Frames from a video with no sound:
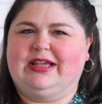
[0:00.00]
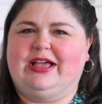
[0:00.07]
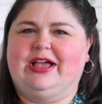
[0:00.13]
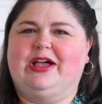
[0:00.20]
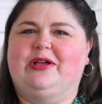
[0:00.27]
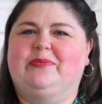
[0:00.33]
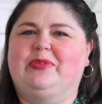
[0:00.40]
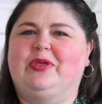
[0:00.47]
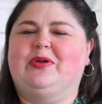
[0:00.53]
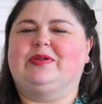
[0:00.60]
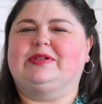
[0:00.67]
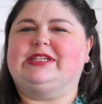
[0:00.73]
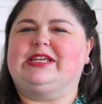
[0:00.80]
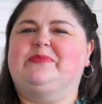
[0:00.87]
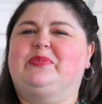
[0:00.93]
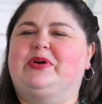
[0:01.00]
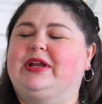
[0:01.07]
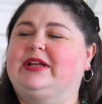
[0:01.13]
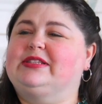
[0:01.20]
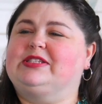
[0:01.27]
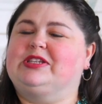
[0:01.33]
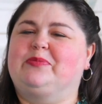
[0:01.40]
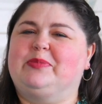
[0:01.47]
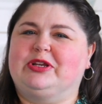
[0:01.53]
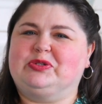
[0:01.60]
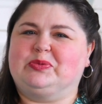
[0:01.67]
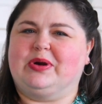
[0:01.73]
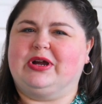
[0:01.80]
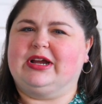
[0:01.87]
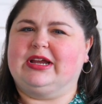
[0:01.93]
The whole team put in so
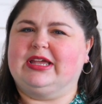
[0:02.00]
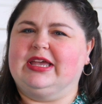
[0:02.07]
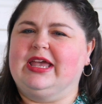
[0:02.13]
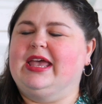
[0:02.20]
much work,